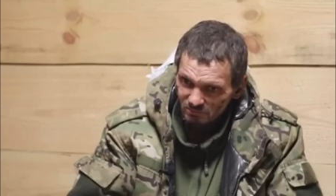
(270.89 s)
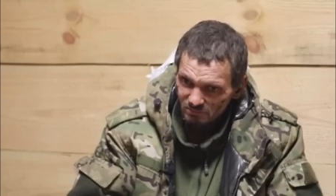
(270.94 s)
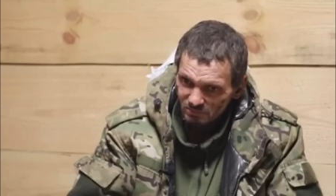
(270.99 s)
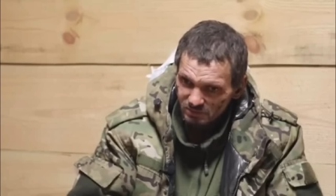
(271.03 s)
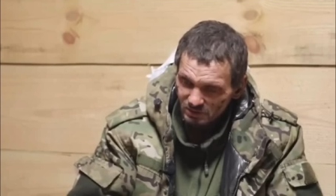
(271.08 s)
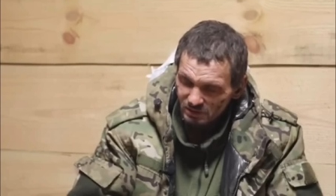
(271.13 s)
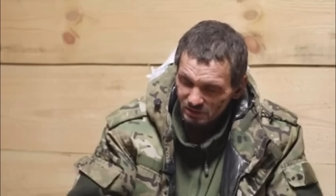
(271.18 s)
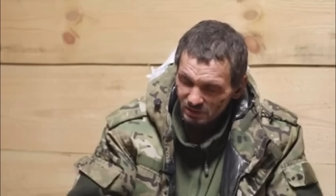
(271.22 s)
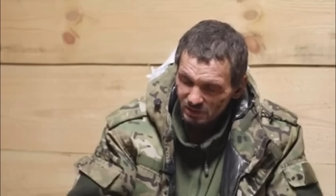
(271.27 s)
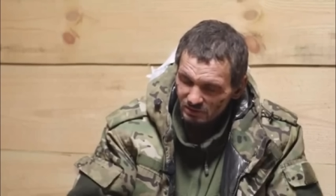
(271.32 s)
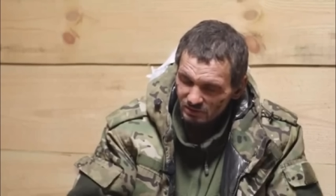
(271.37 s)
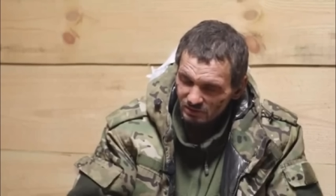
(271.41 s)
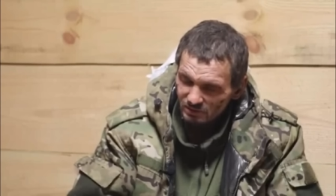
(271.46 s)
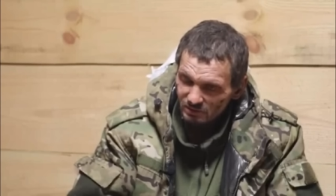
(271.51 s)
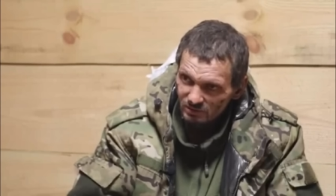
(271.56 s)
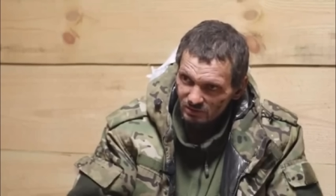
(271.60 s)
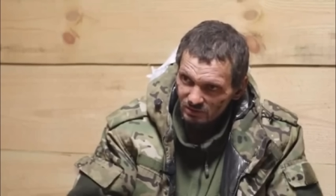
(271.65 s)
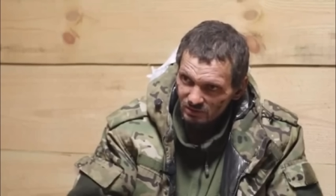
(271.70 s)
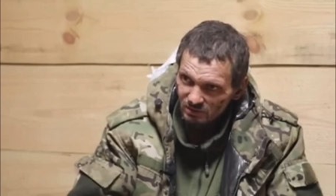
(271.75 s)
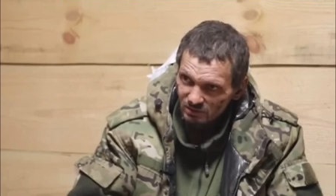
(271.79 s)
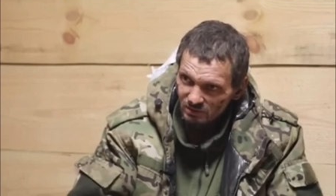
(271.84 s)
Stas?
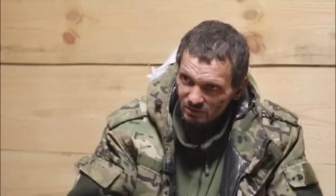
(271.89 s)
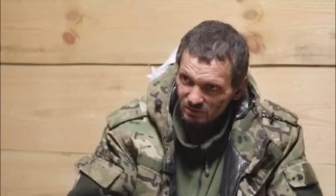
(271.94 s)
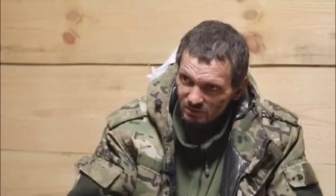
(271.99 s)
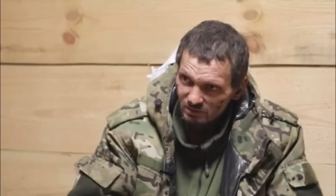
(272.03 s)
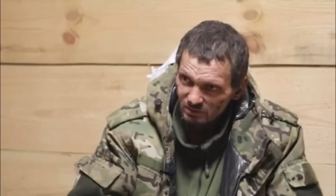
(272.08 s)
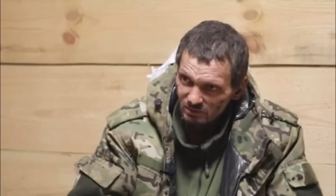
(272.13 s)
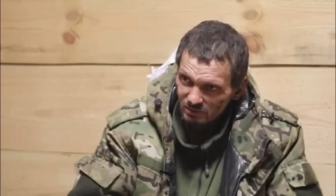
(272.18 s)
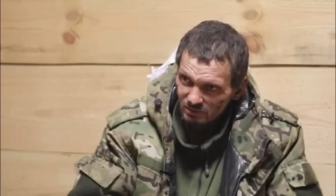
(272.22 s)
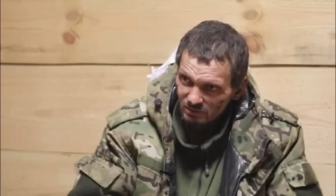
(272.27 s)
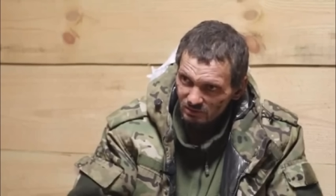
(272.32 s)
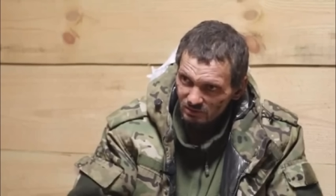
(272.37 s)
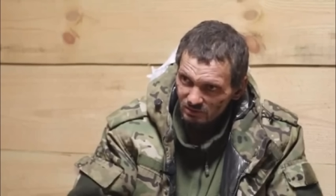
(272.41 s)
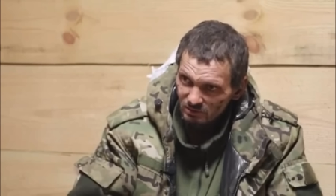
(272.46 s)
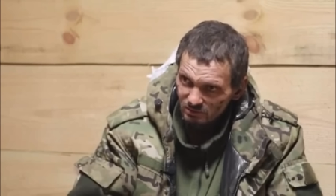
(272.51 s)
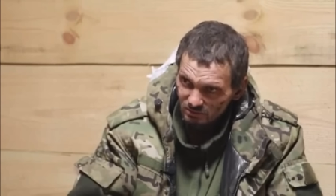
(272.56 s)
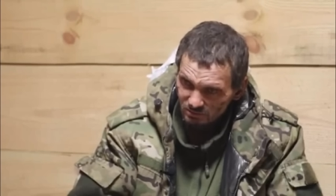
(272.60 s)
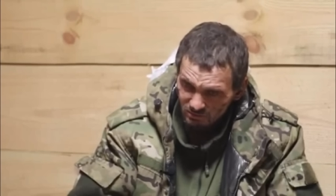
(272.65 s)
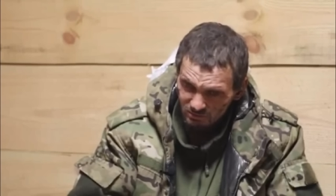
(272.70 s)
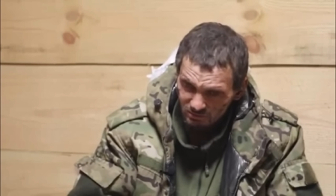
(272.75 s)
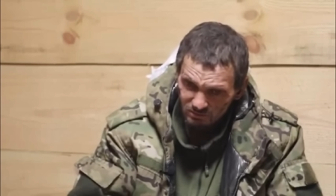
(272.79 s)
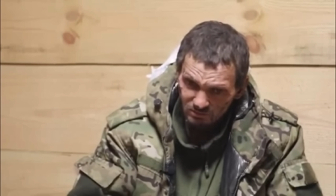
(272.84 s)
Well,
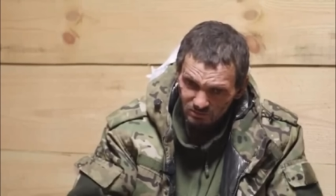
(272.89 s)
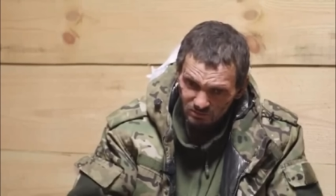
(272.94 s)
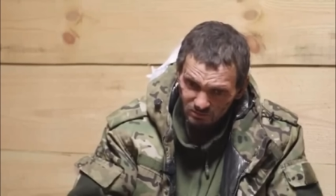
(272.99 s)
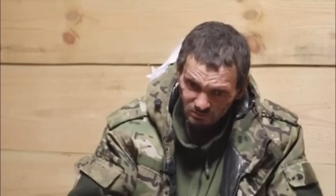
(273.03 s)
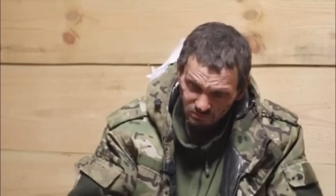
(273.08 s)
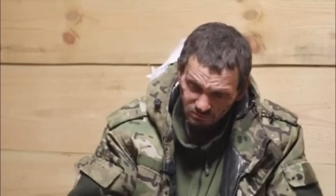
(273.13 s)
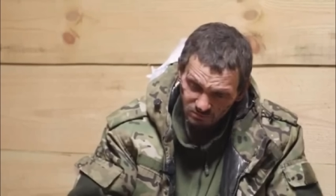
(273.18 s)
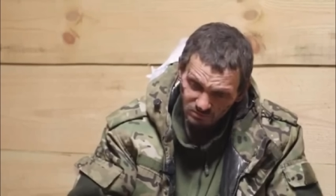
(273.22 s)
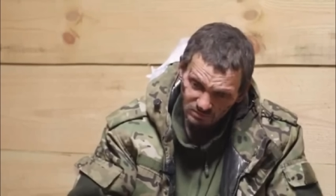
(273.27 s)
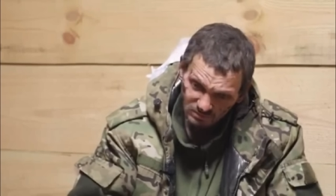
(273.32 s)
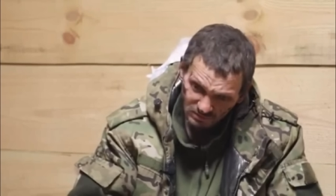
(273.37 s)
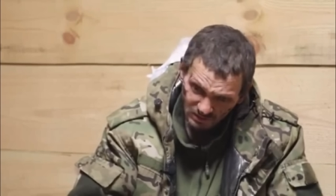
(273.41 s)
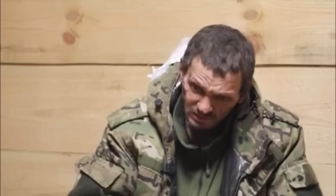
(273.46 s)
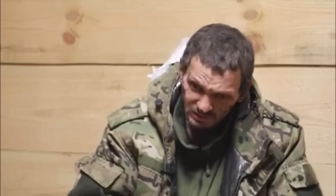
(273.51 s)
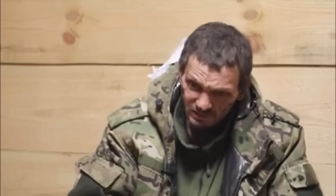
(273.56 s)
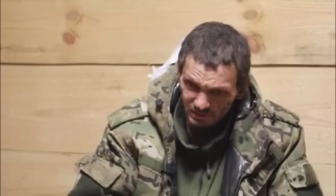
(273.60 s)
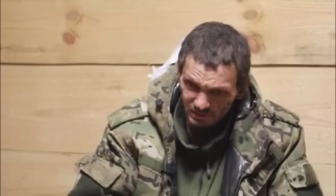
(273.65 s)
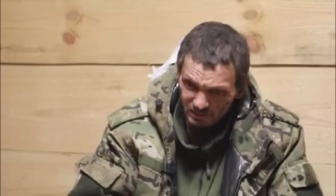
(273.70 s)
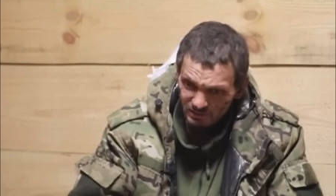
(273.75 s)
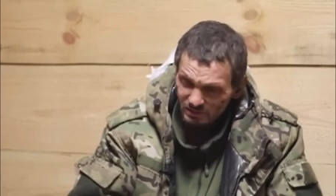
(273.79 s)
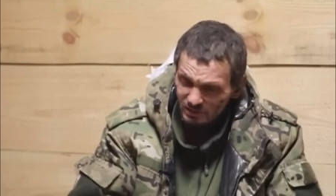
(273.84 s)
about
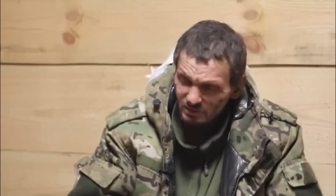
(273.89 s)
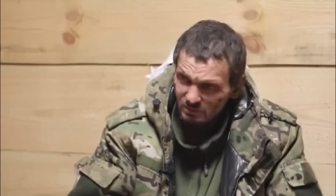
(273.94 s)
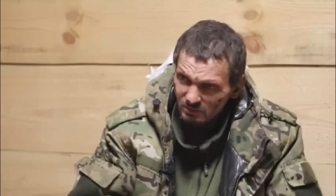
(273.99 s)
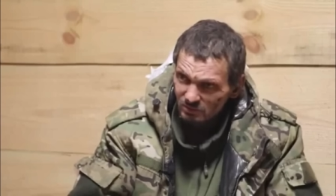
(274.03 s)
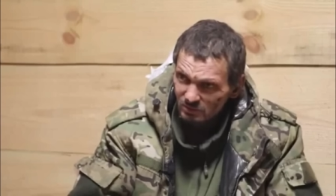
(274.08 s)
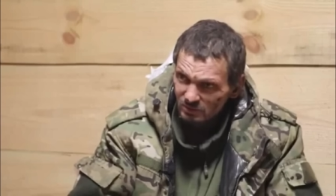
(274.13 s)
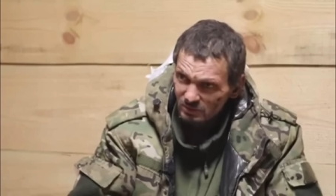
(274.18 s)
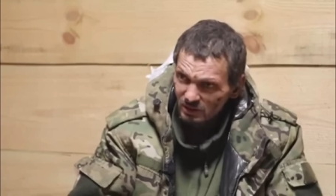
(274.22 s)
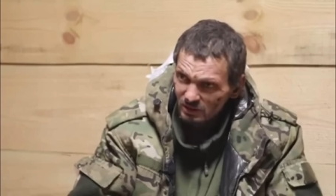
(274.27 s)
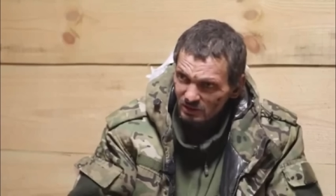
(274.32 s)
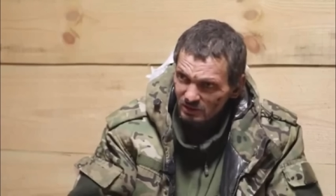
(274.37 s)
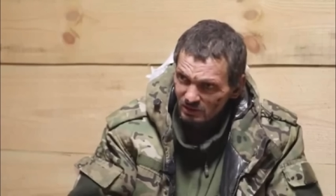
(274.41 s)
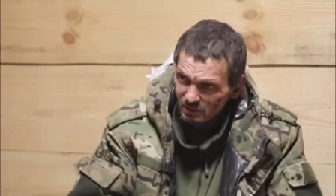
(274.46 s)
13, something like that.